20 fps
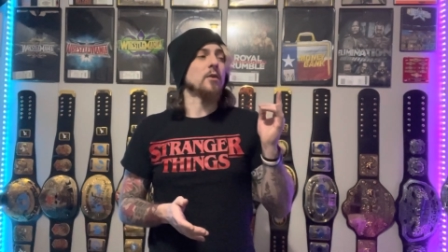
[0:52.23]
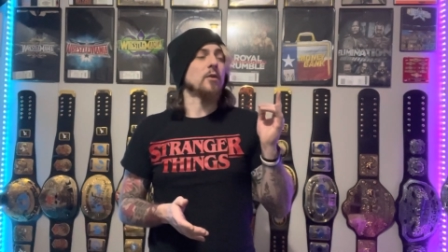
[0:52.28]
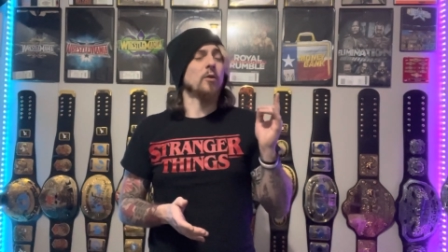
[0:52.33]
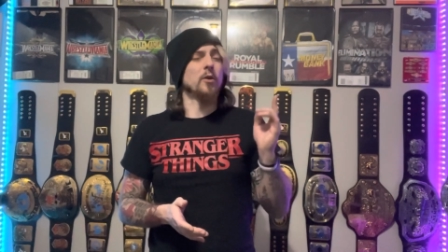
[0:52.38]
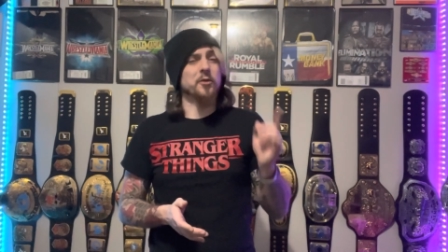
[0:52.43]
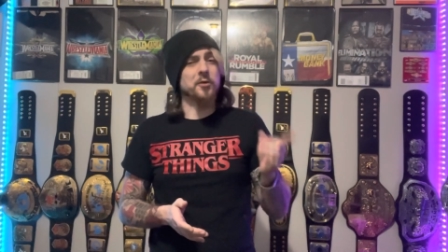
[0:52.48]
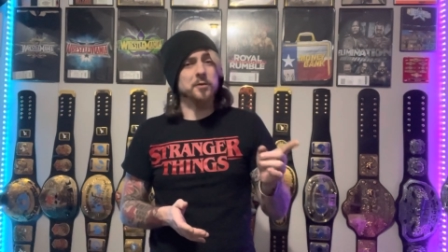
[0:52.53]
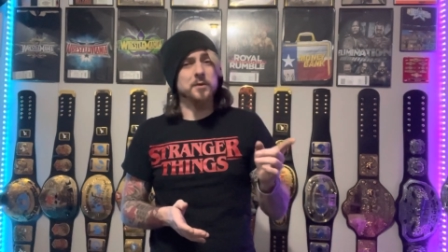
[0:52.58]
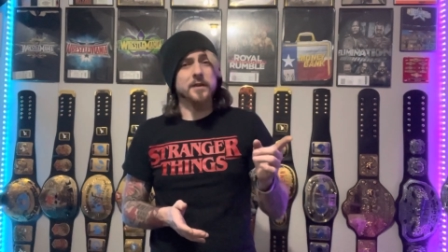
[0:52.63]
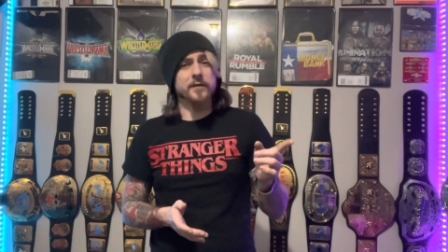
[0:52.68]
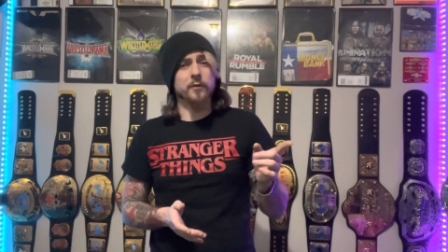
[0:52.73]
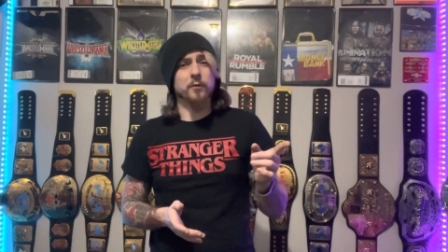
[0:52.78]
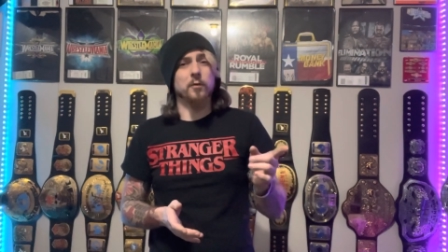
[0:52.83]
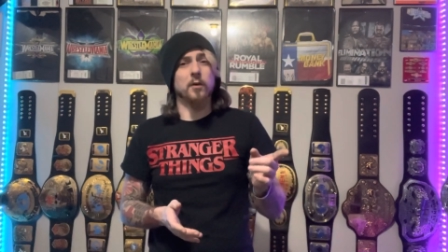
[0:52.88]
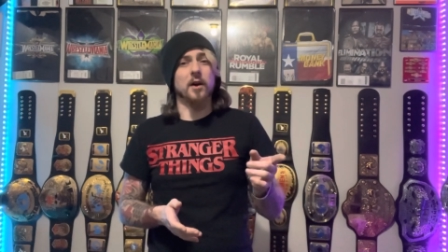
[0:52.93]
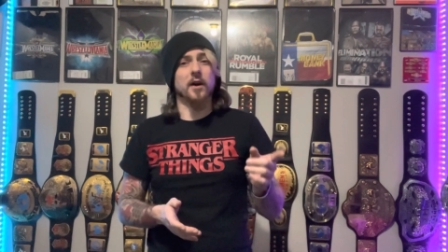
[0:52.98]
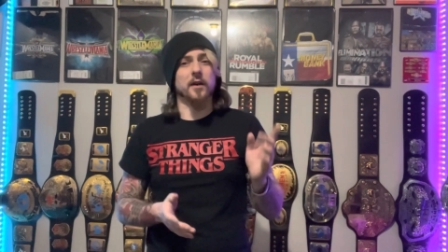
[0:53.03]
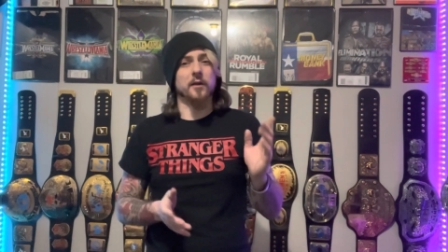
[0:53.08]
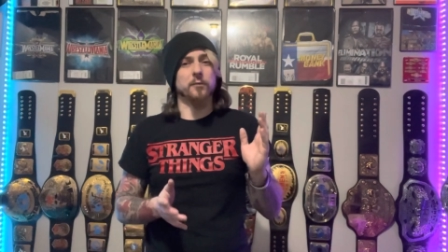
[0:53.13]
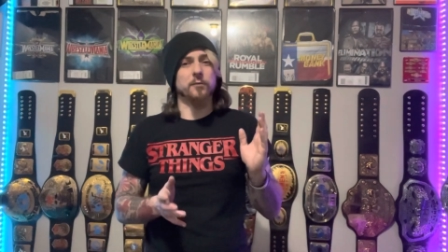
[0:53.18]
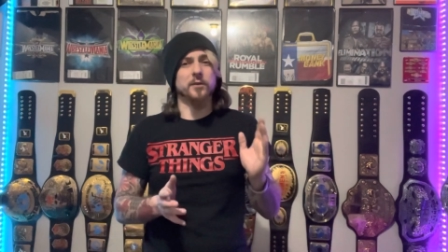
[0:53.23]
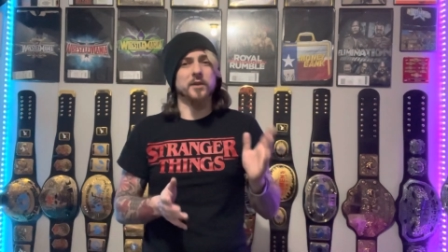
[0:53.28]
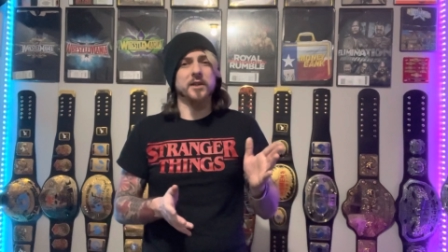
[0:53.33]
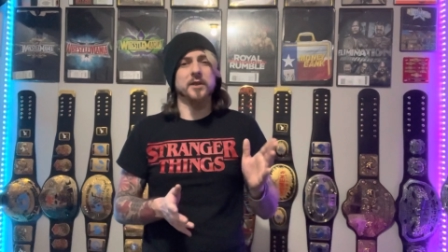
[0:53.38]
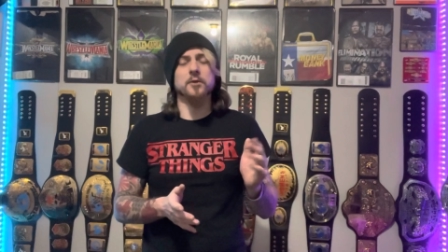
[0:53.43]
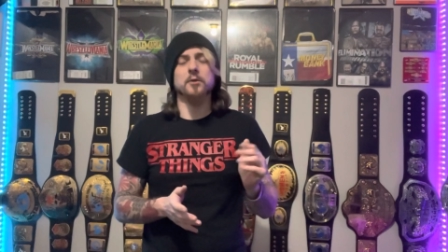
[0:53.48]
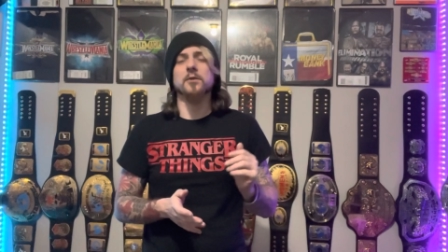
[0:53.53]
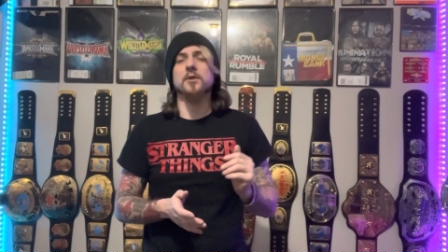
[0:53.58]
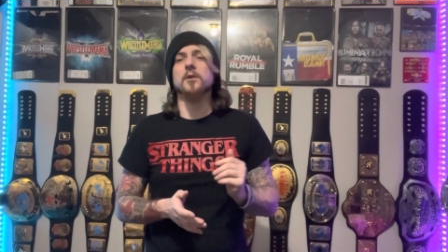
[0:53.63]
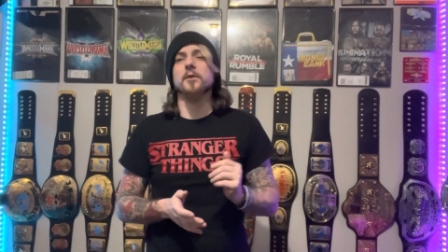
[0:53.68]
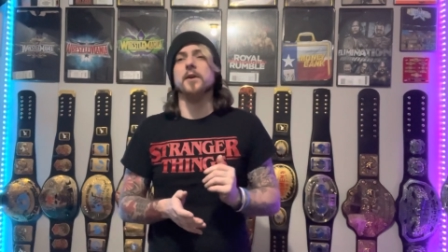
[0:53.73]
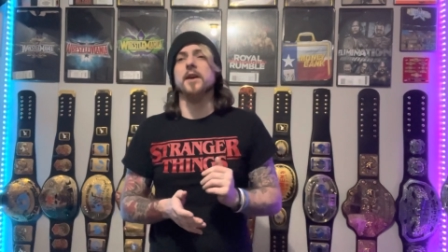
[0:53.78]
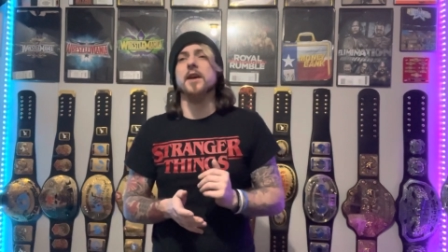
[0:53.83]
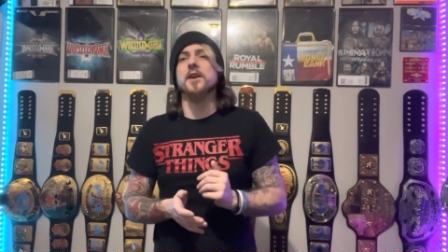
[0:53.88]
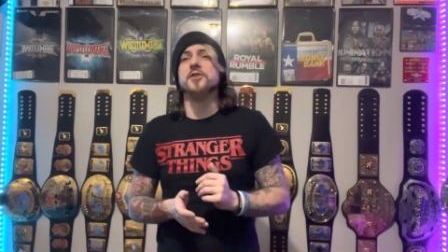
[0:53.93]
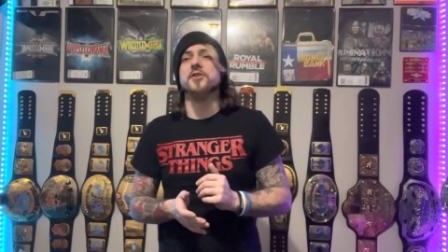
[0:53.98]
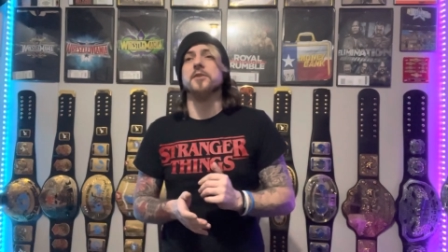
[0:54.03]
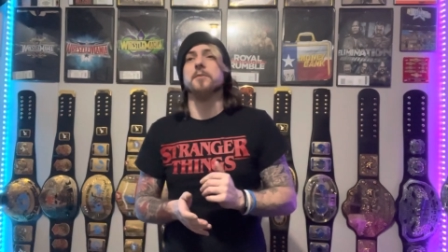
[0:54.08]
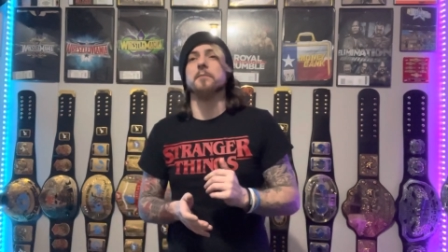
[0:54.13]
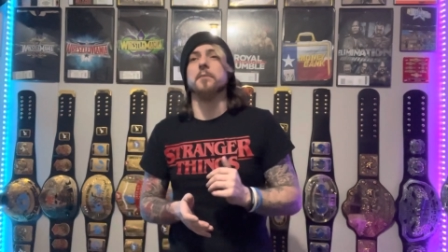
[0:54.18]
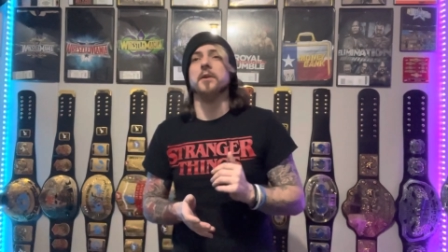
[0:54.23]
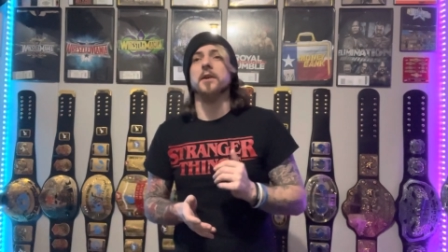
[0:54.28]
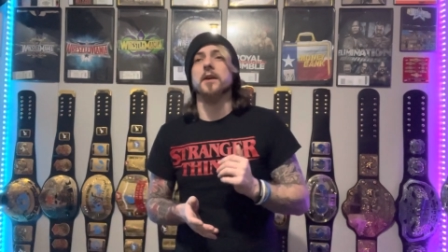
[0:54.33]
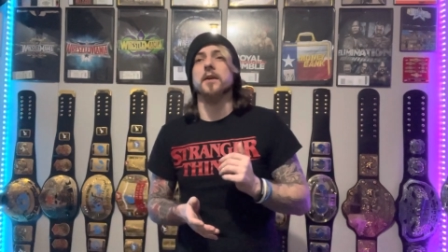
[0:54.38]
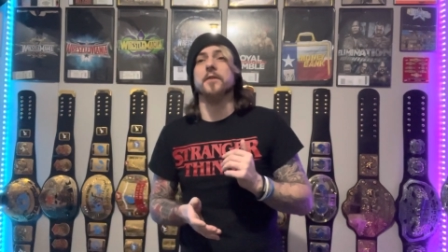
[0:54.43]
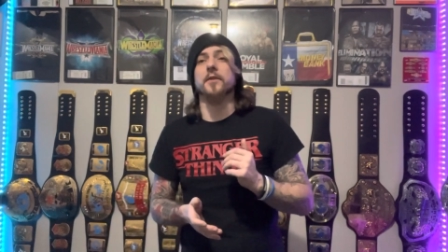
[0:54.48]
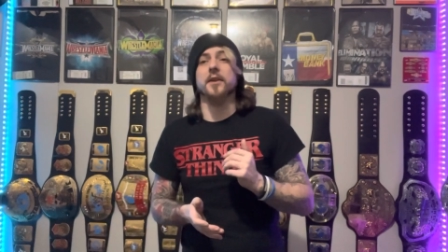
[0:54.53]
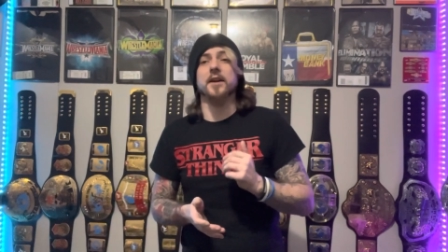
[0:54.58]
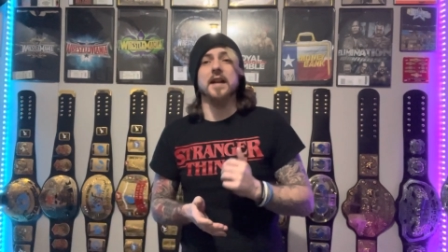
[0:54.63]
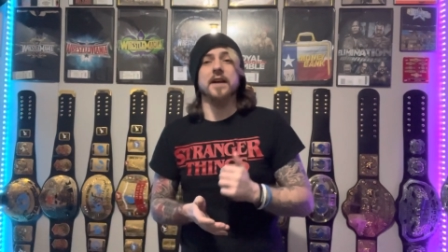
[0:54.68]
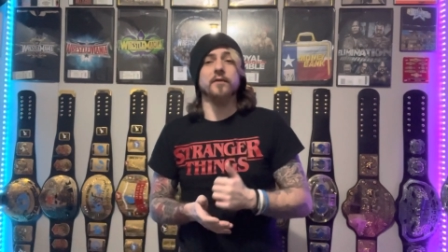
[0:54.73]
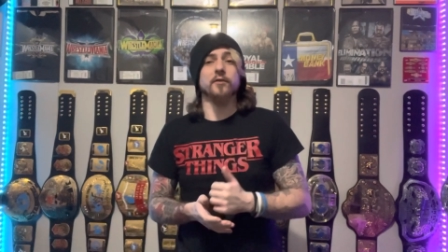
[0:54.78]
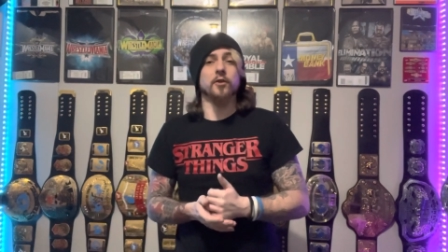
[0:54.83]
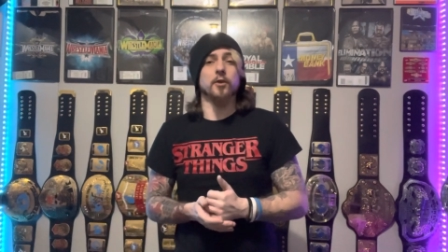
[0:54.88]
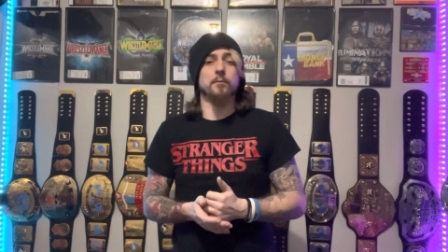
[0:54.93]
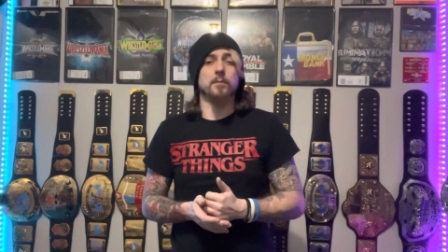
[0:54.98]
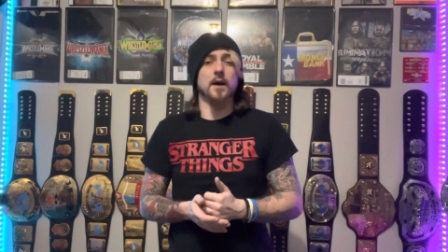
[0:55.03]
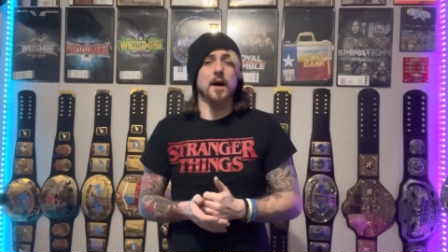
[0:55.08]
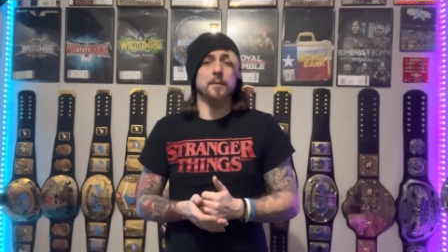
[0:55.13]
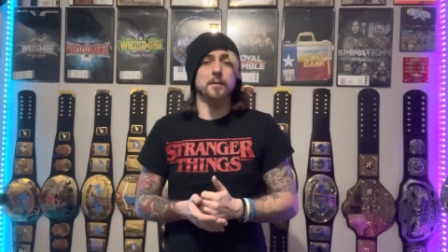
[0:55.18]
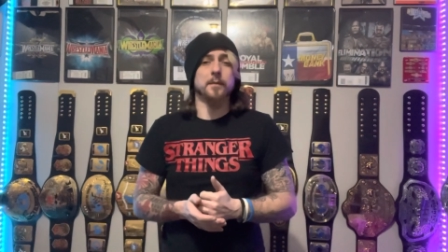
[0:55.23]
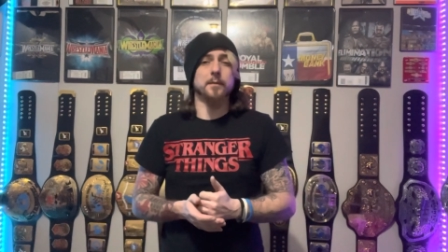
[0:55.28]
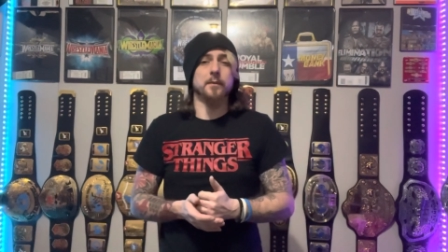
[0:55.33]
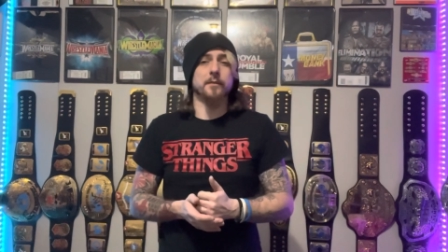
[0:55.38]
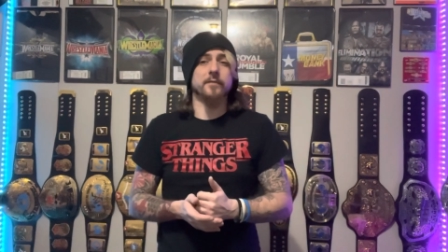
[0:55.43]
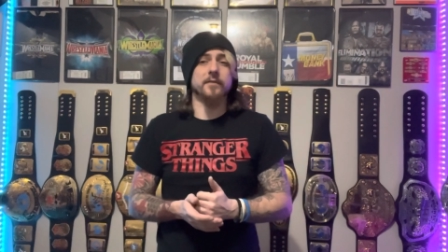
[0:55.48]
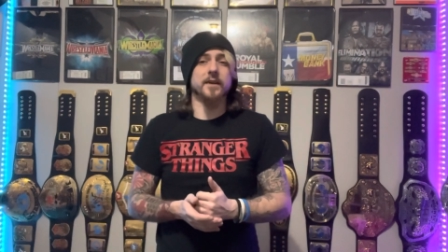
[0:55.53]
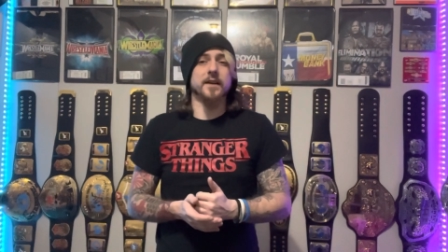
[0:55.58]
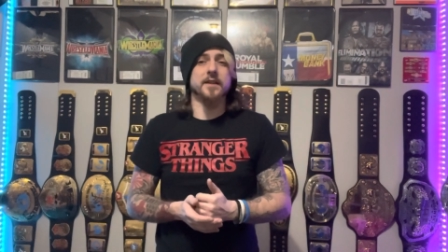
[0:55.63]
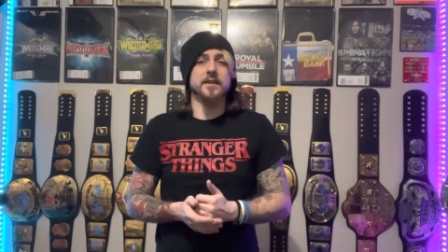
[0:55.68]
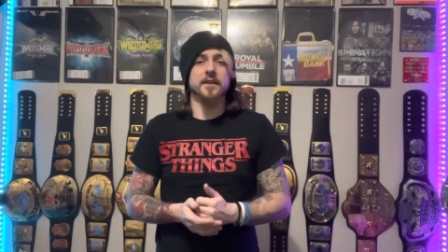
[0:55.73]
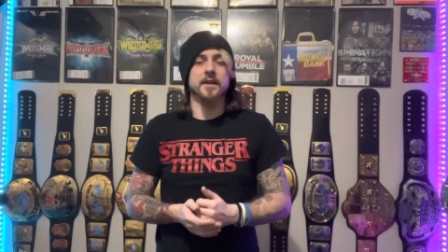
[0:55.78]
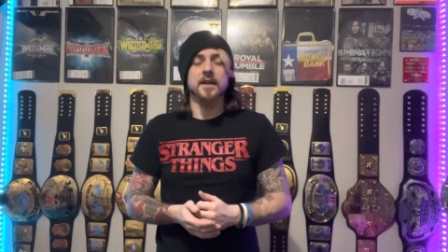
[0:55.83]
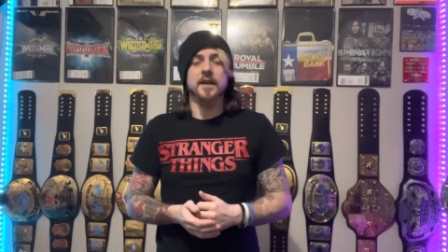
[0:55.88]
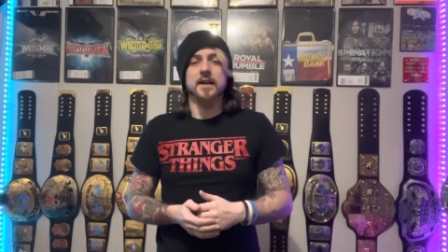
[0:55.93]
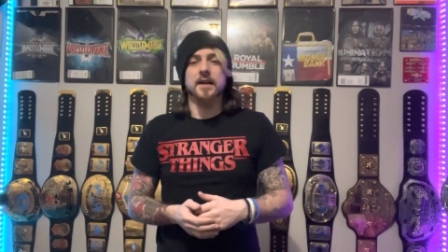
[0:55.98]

on the Riverwalk. Really cool location, but uh, they're going to have a little pop up event.